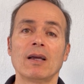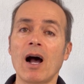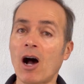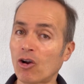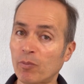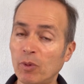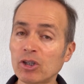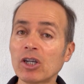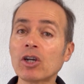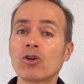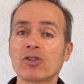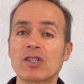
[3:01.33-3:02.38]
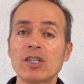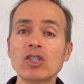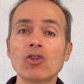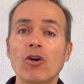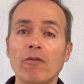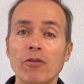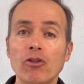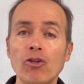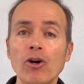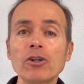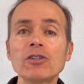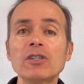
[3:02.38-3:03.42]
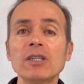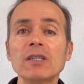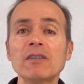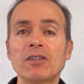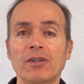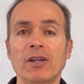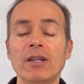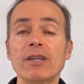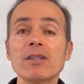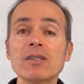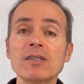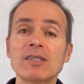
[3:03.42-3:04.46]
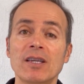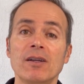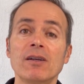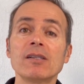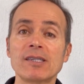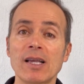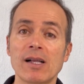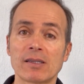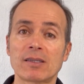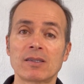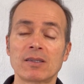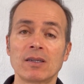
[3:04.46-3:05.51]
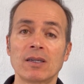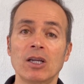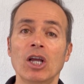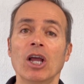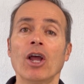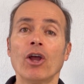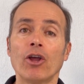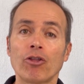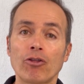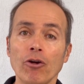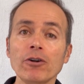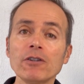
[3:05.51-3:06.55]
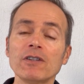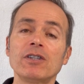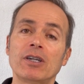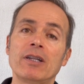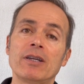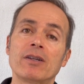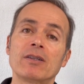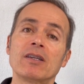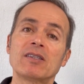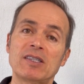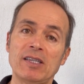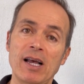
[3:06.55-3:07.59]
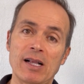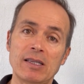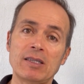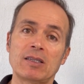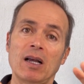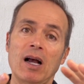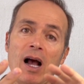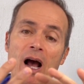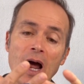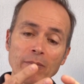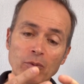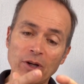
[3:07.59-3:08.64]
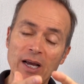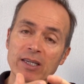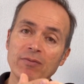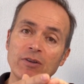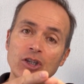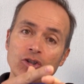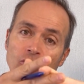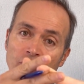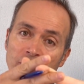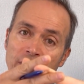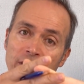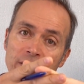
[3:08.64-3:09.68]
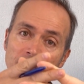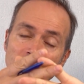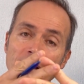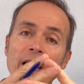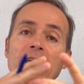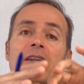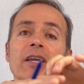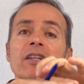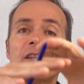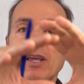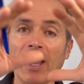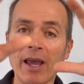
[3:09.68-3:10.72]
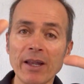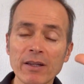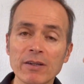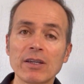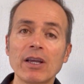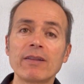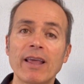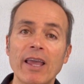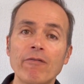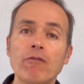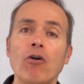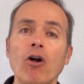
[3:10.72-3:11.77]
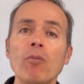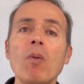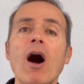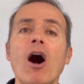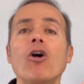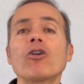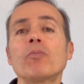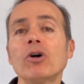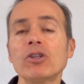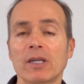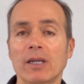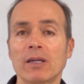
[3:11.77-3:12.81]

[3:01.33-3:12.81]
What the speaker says: our body consists of 30 trillion single cells? 30 trillion cells harmonize with each other, and in the end, they form our body.